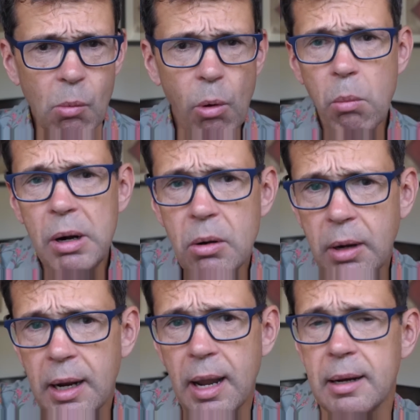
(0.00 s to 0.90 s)
we're
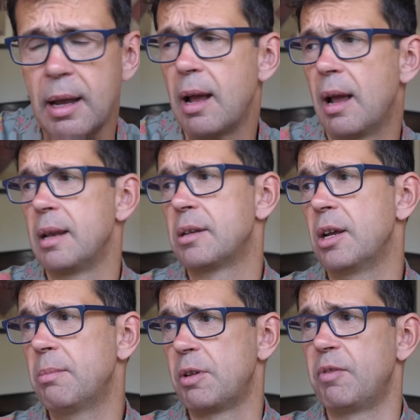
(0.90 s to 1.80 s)
looking at in
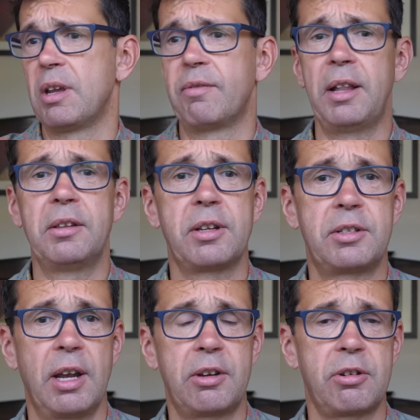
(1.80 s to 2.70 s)
terms of the events,
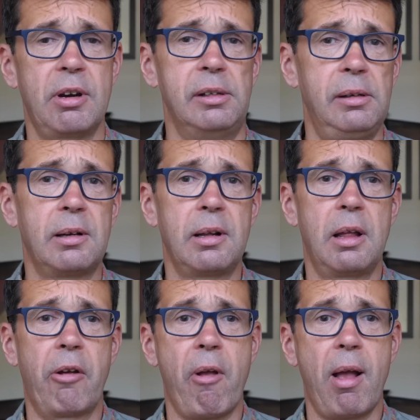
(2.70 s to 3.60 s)
etc.
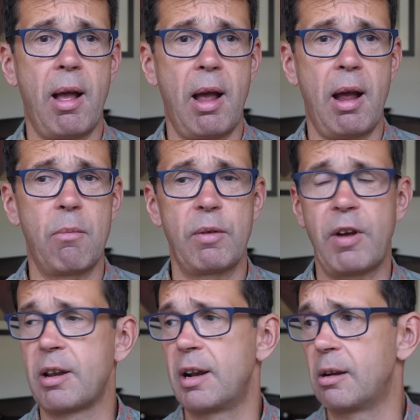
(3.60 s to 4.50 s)
We've
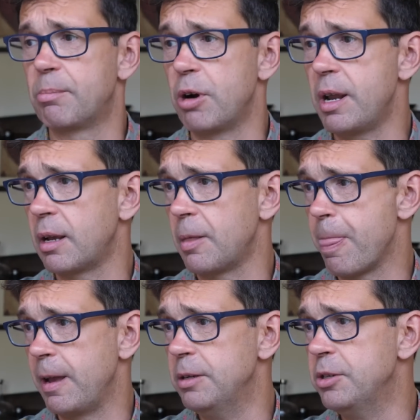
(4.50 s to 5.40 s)
had a little break
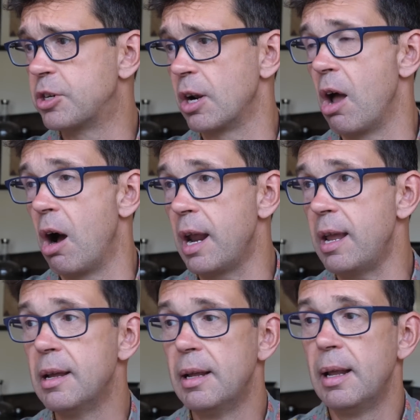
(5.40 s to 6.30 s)
in July.